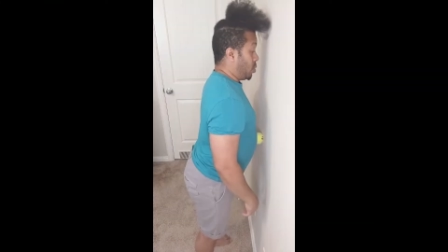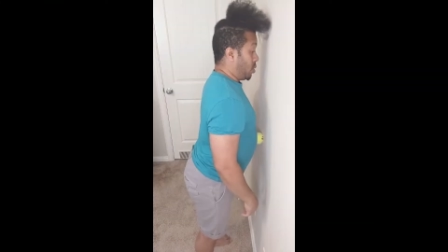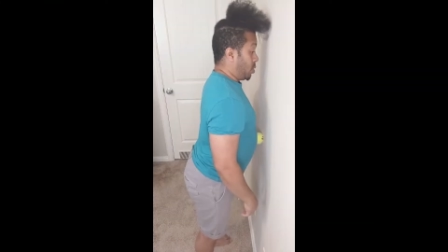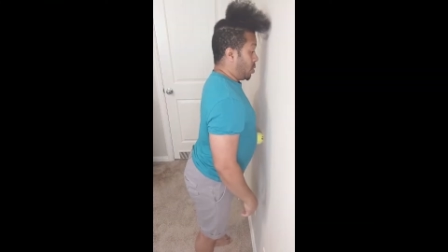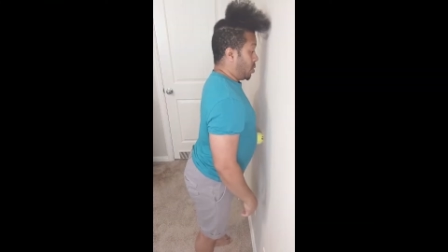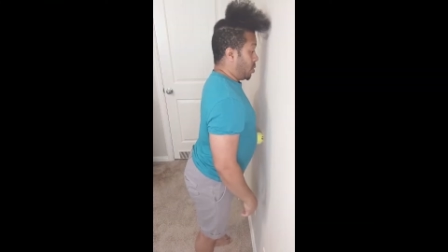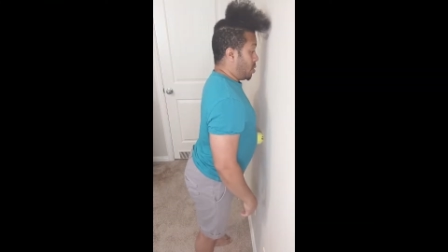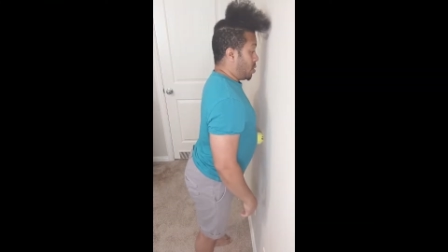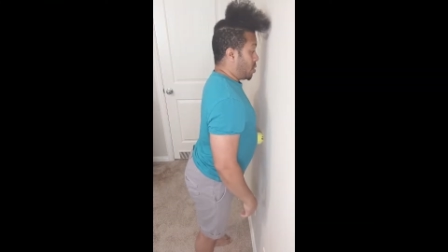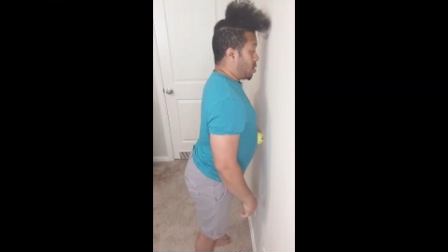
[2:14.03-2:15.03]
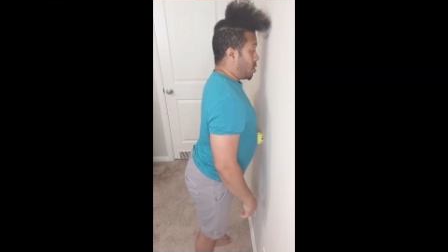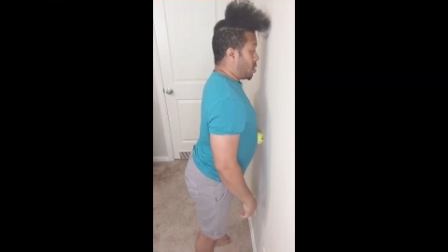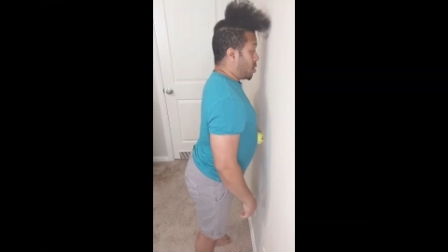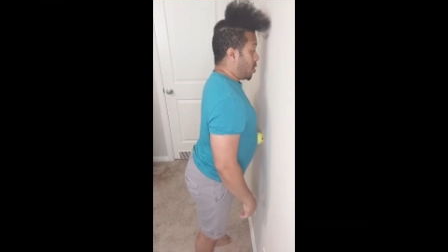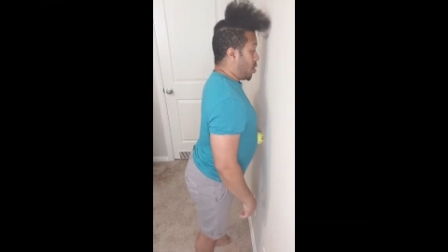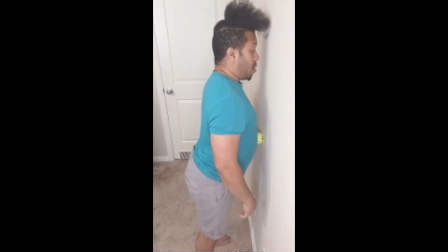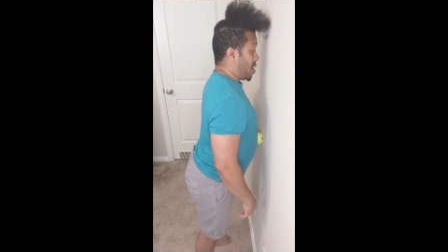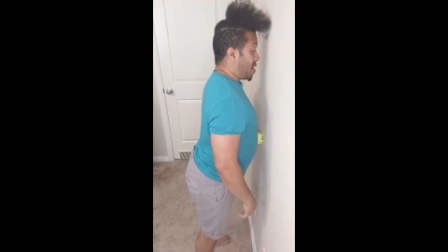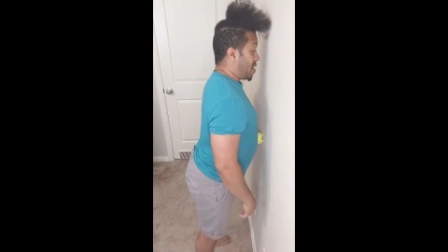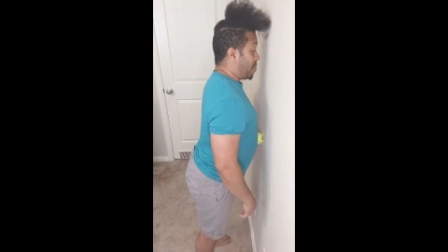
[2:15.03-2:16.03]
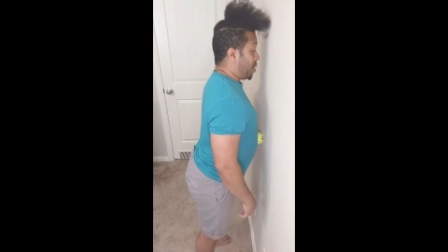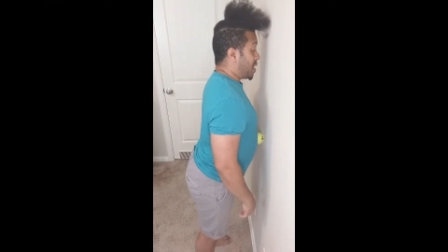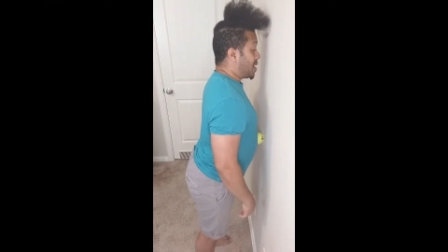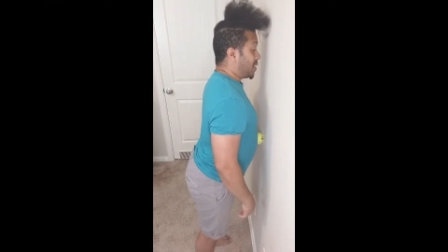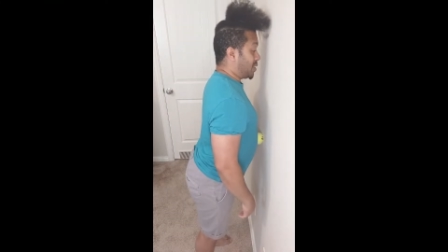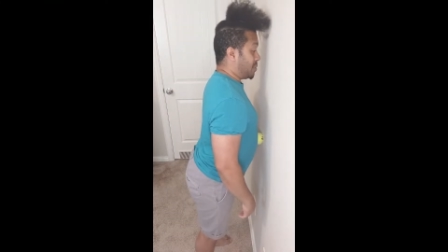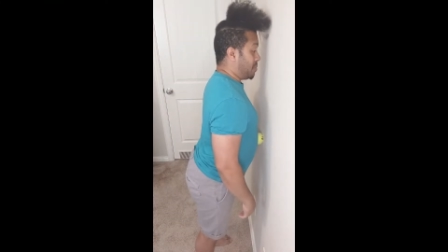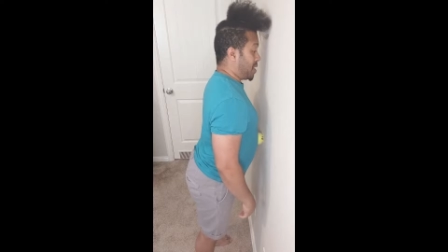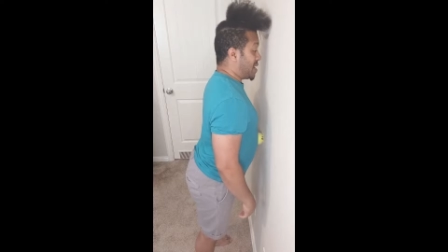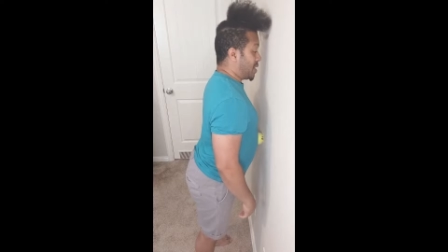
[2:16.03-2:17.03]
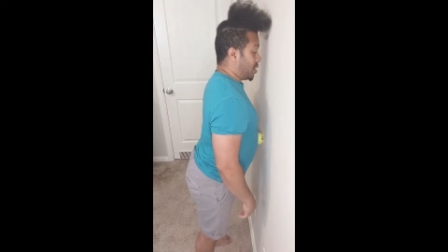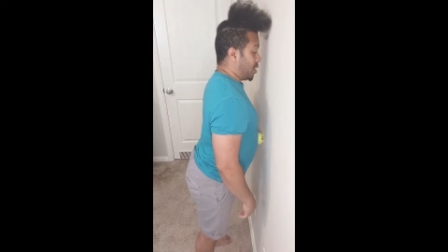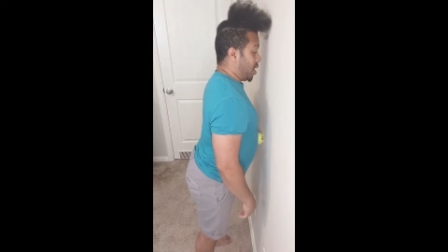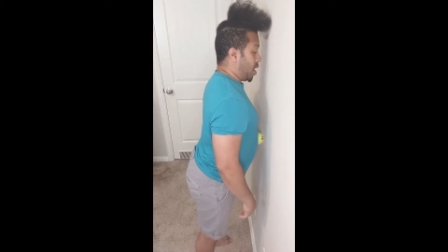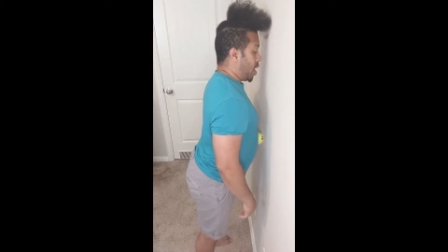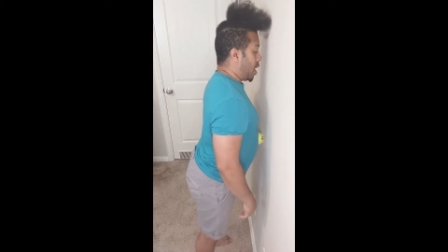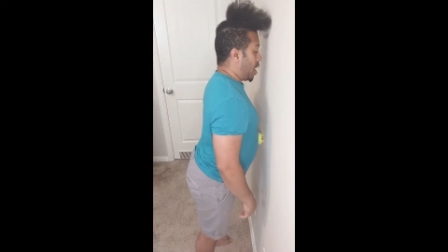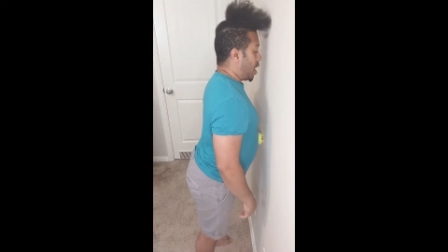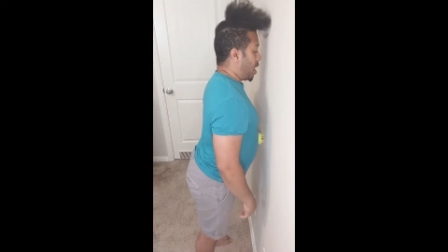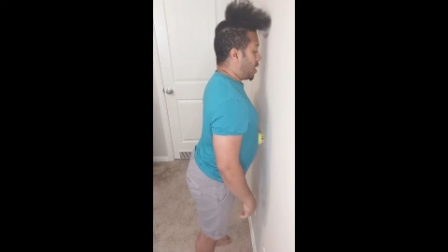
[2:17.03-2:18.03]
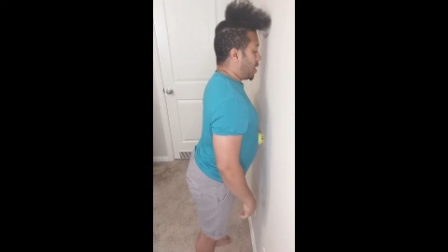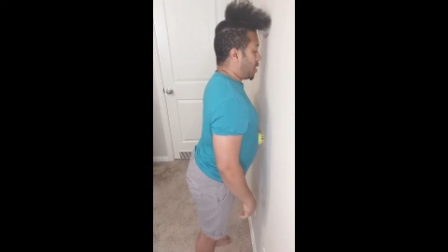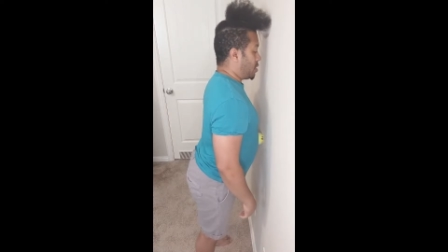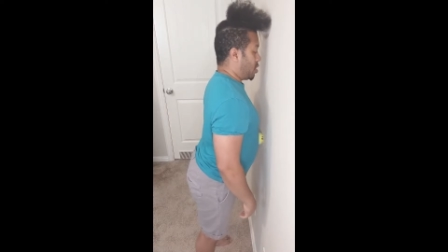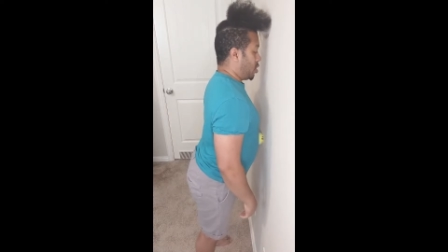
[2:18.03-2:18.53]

oh, I'm blinded by the light.